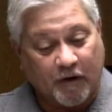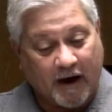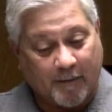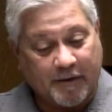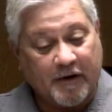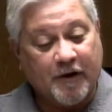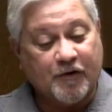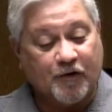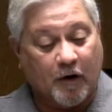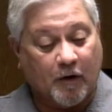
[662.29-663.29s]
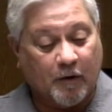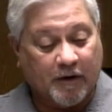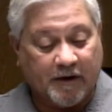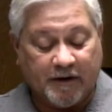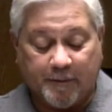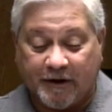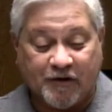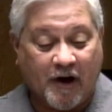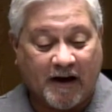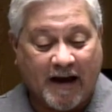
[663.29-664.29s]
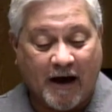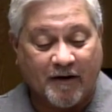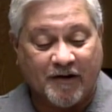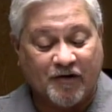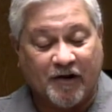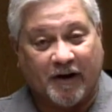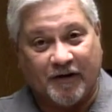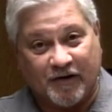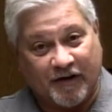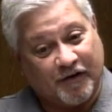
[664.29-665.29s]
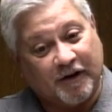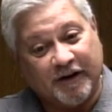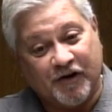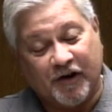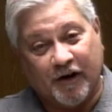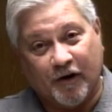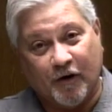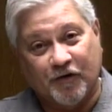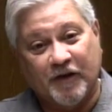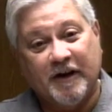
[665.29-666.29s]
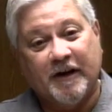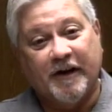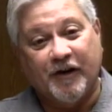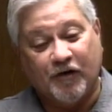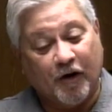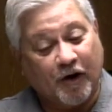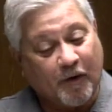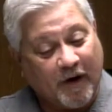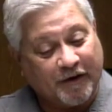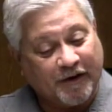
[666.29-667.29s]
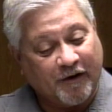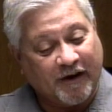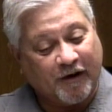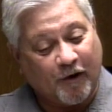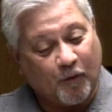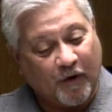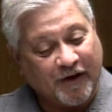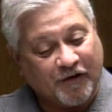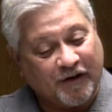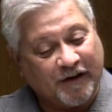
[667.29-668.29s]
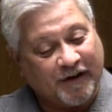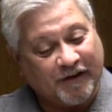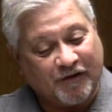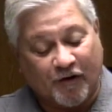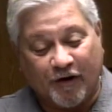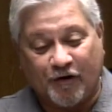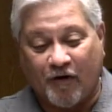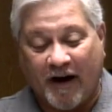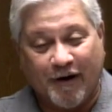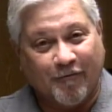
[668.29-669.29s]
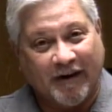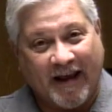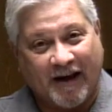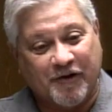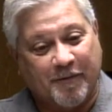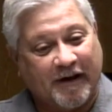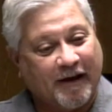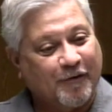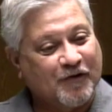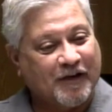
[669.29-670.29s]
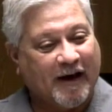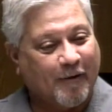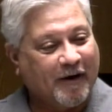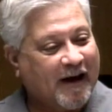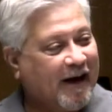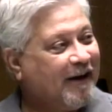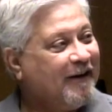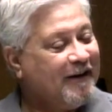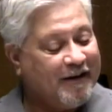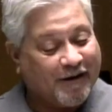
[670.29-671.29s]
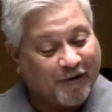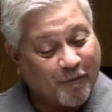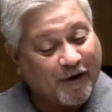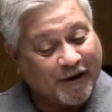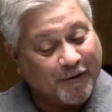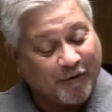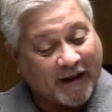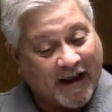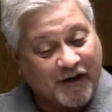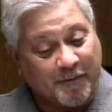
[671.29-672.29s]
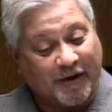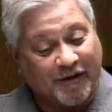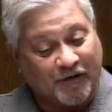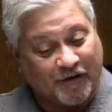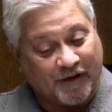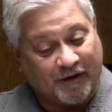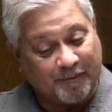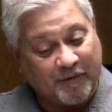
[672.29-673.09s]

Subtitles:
up. So, but he's not counting his chickens, as the cliche goes. He's going to go out there and go racing. He's going to try and relax, but I don't see how a guy can really relax. But it's the